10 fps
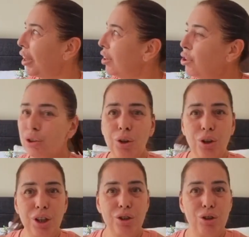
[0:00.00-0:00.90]
The
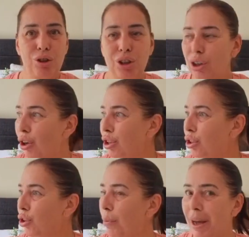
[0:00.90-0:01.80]
sun has just decided
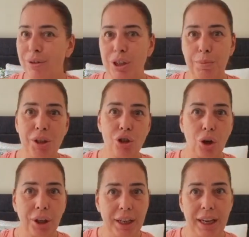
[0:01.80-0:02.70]
to come out. It's been
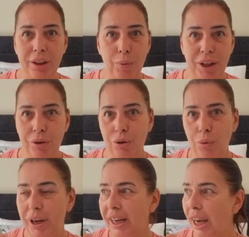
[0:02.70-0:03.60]
shocking here, the weather
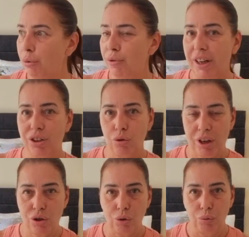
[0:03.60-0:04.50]
all weekend. We've had
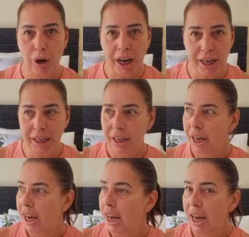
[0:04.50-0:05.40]
torrential rain.
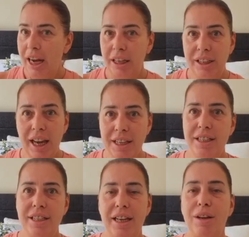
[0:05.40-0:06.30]
And
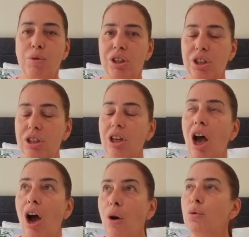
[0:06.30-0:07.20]
yesterday it was
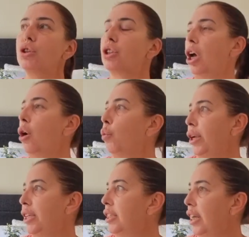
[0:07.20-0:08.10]
so, so
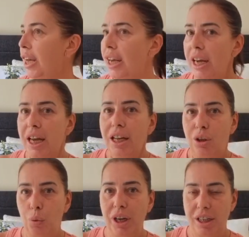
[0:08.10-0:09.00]
windy.
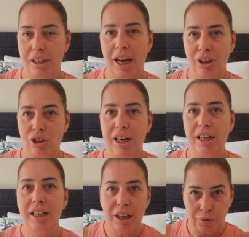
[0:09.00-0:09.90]
The wind
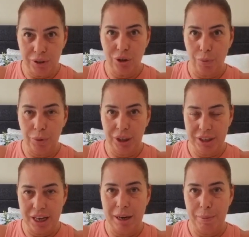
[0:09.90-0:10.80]
actually lifted up the
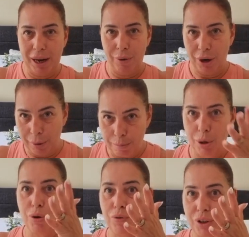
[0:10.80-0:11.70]
gazebo and
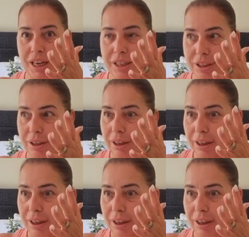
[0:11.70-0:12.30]
moved it